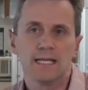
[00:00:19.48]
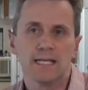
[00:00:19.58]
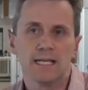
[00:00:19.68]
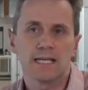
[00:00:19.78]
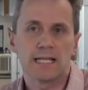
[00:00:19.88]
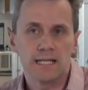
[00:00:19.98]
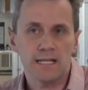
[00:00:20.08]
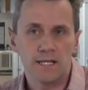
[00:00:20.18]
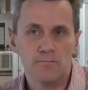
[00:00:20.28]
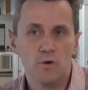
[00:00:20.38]

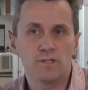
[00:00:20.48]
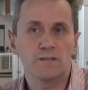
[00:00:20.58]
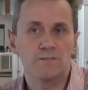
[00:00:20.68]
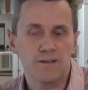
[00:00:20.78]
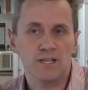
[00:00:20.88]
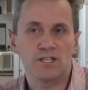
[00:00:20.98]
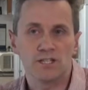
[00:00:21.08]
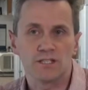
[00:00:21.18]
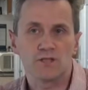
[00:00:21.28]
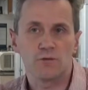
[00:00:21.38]
Clinically, most
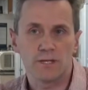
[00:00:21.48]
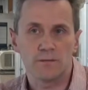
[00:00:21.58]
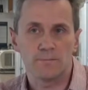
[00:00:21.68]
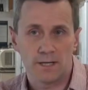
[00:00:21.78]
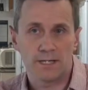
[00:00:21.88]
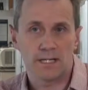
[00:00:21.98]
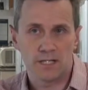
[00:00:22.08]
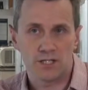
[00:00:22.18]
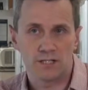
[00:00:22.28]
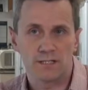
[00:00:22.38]
infections treated by
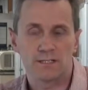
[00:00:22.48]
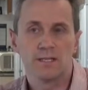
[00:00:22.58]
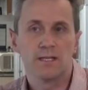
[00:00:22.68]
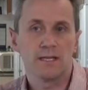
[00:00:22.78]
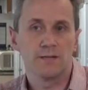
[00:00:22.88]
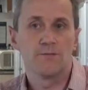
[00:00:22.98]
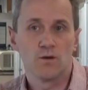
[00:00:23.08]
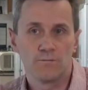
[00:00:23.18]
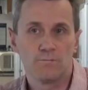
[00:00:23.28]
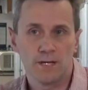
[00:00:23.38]
clinicians
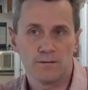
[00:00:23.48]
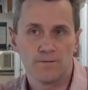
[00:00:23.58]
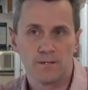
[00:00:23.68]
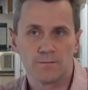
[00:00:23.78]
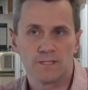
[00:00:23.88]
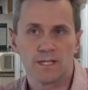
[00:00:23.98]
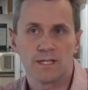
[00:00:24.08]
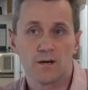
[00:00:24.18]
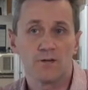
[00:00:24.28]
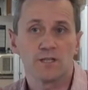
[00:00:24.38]
involve biofilms, and
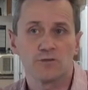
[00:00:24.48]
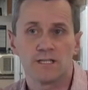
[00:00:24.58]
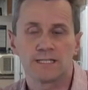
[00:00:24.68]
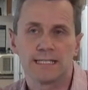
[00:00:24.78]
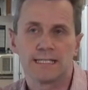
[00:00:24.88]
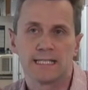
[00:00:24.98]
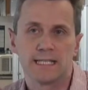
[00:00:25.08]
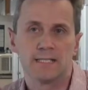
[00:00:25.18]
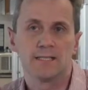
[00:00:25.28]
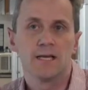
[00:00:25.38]
our interest is
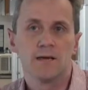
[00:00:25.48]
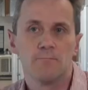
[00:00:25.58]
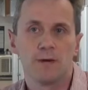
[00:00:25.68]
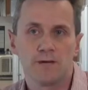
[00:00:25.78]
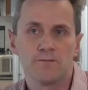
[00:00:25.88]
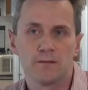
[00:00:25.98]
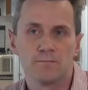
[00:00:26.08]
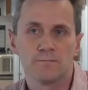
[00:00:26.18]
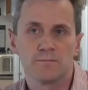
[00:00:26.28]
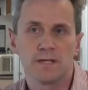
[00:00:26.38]
in
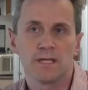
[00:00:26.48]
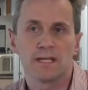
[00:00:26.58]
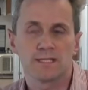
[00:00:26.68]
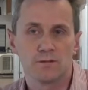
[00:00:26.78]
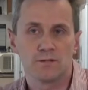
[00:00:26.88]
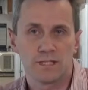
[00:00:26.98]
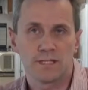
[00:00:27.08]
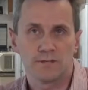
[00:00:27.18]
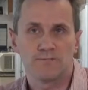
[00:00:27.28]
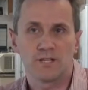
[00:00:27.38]

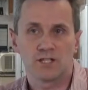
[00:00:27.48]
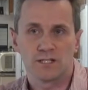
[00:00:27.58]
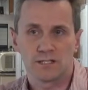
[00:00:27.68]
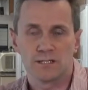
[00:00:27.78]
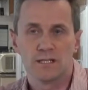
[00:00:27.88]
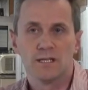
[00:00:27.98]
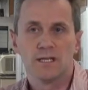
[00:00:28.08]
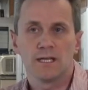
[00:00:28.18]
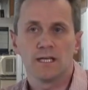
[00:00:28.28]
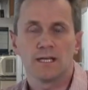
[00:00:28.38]
biofilm-associated infections
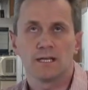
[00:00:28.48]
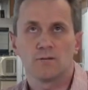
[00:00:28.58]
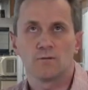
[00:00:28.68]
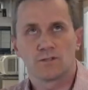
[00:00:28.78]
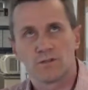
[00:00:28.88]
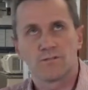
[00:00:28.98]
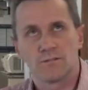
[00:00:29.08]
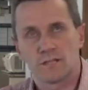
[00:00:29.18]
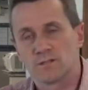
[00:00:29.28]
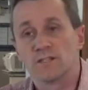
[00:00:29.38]
which are
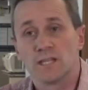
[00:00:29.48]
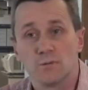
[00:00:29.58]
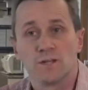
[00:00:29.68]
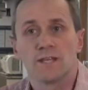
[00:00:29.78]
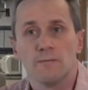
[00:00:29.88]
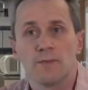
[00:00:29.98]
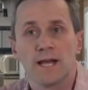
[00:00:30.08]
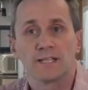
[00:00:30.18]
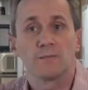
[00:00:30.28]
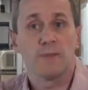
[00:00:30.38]
associated with
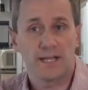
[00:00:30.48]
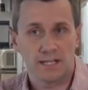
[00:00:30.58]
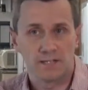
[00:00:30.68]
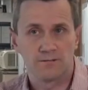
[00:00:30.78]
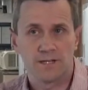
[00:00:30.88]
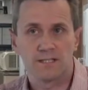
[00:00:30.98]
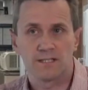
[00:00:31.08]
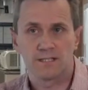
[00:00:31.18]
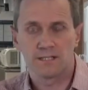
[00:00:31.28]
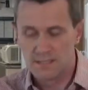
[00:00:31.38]
implanted medical devices.